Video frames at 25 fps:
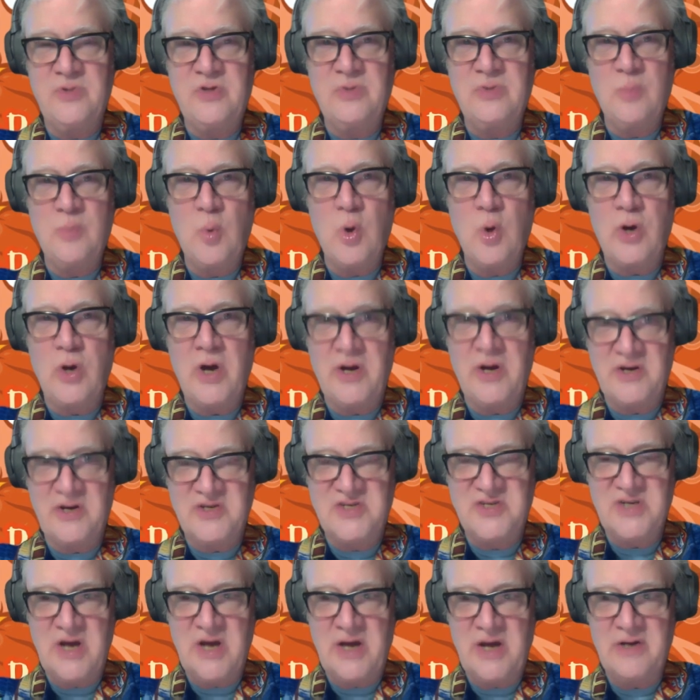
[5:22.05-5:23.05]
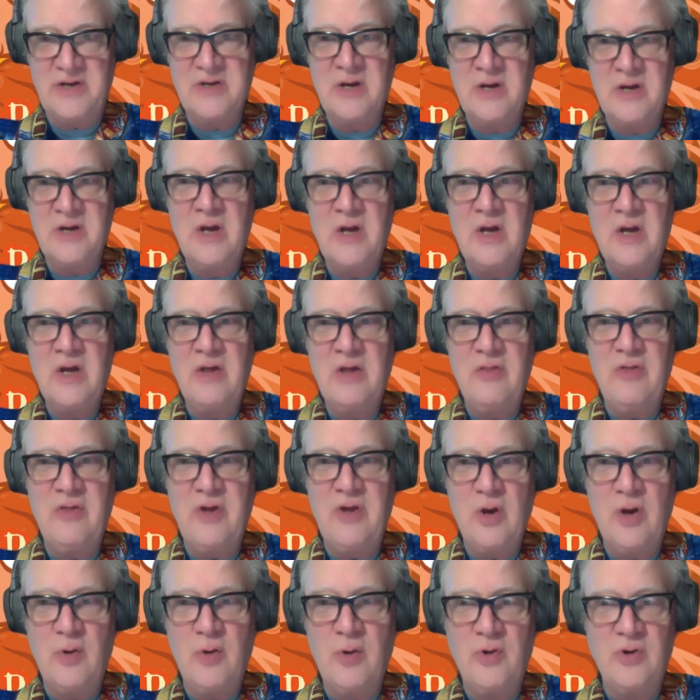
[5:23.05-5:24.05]
work on a set, the
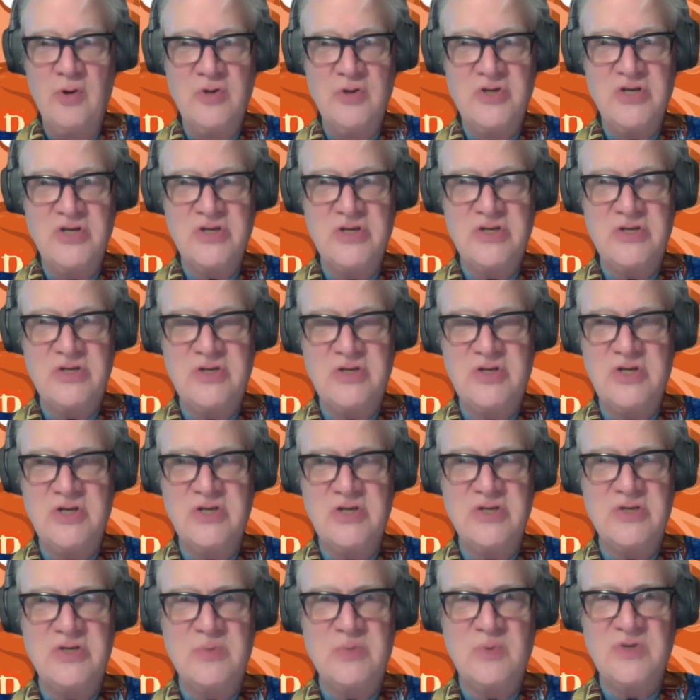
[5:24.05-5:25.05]
owner just